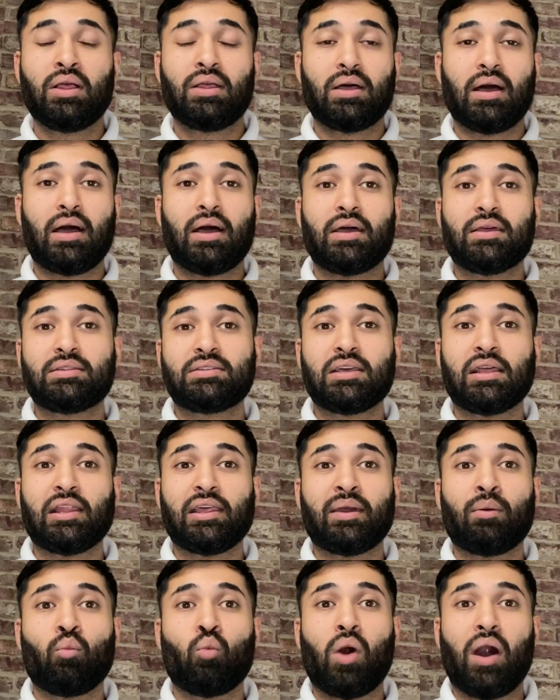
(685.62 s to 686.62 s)

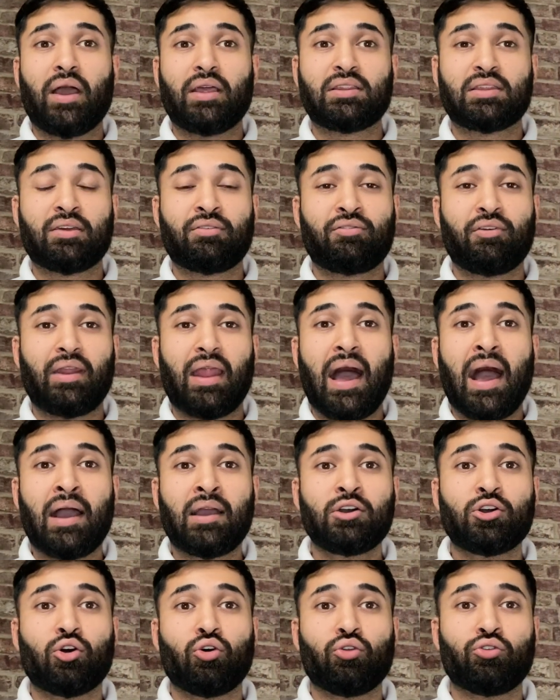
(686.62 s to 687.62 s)
Dillian Whyte different
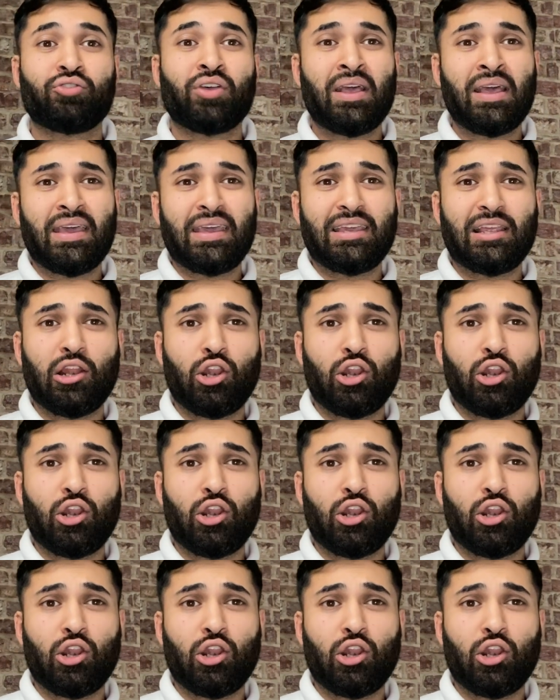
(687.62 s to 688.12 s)
angles. He